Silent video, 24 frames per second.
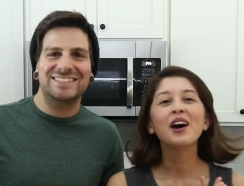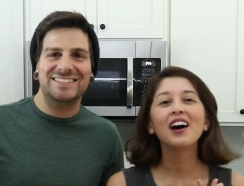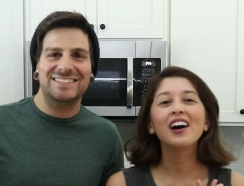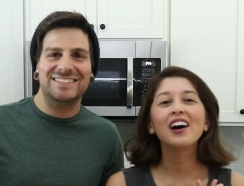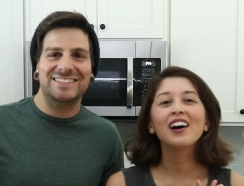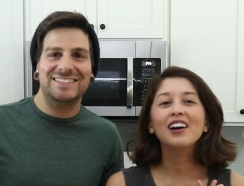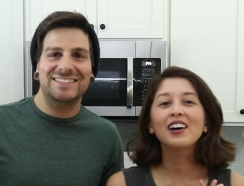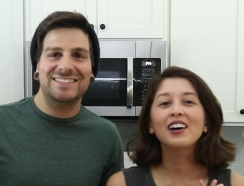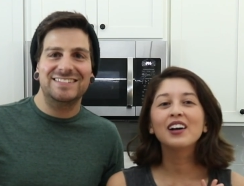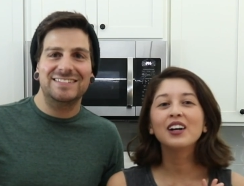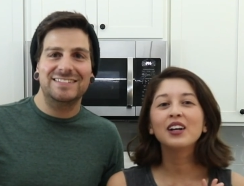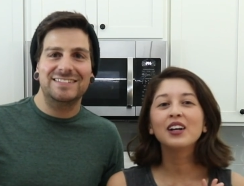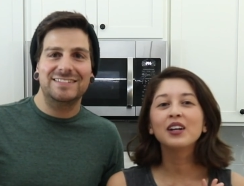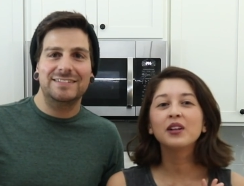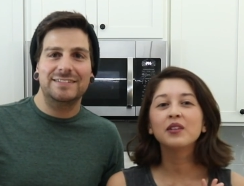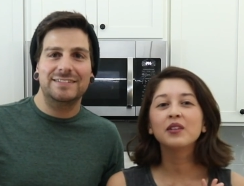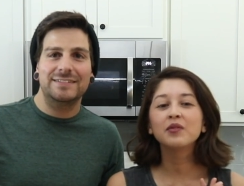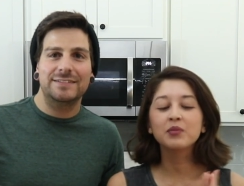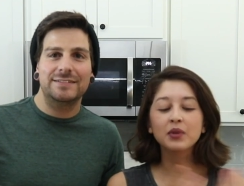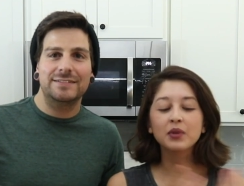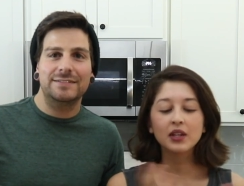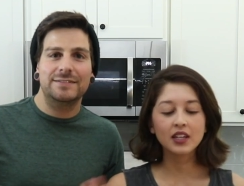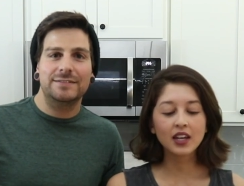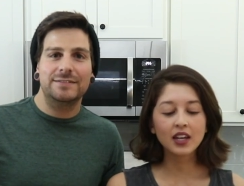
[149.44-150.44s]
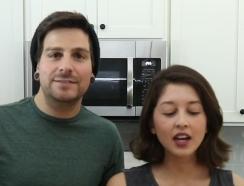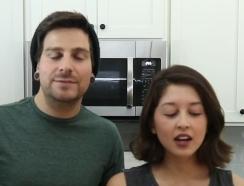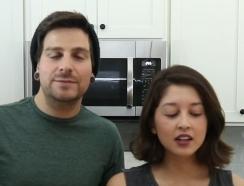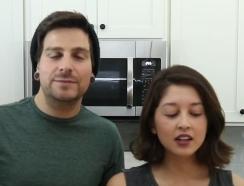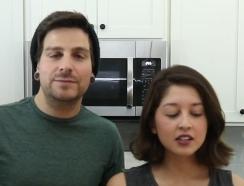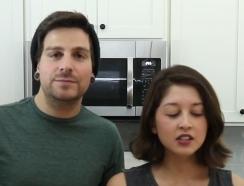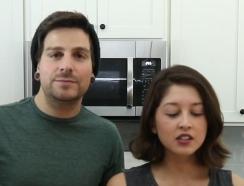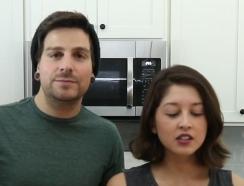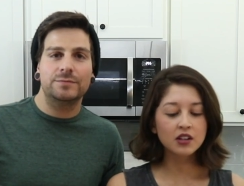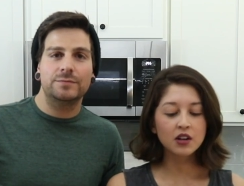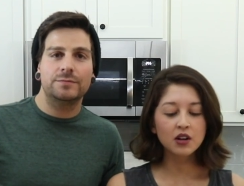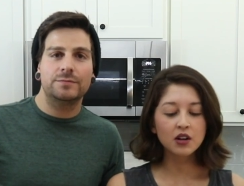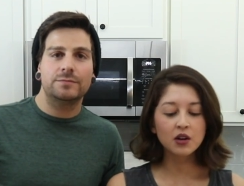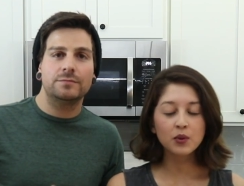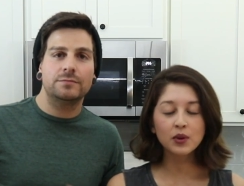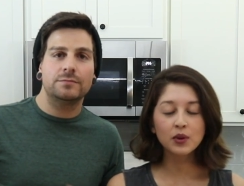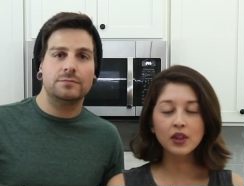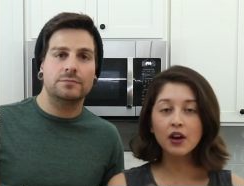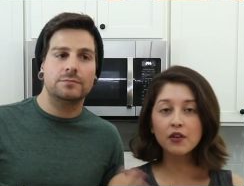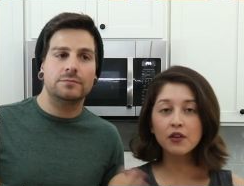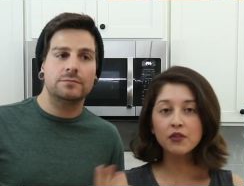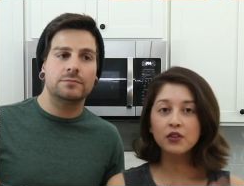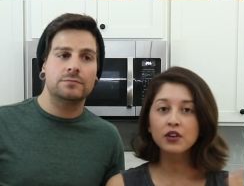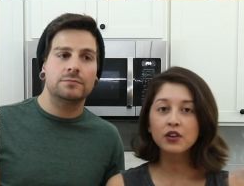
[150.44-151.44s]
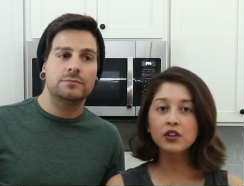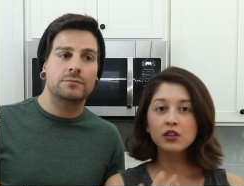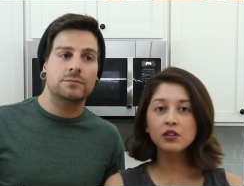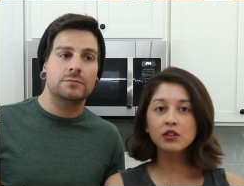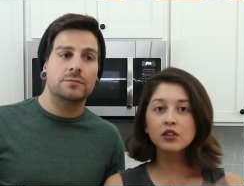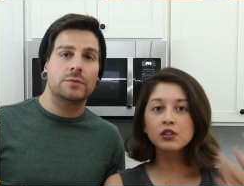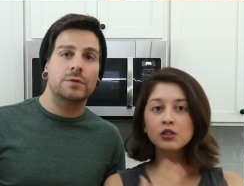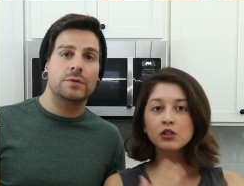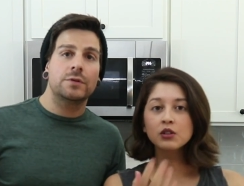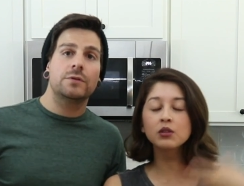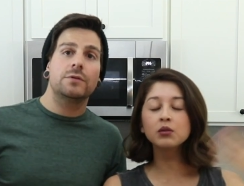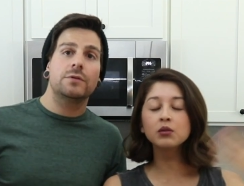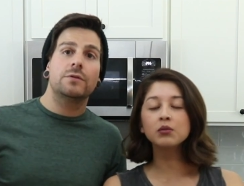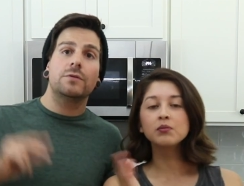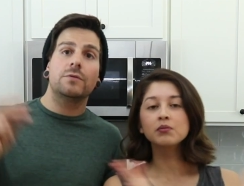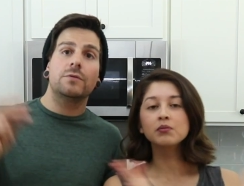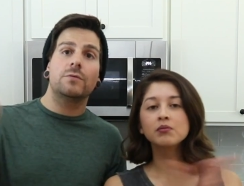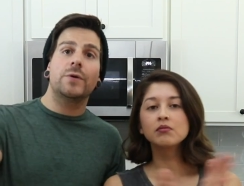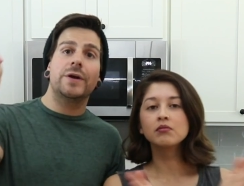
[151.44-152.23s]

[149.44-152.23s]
Speaker 1: But yeah, so without further ado.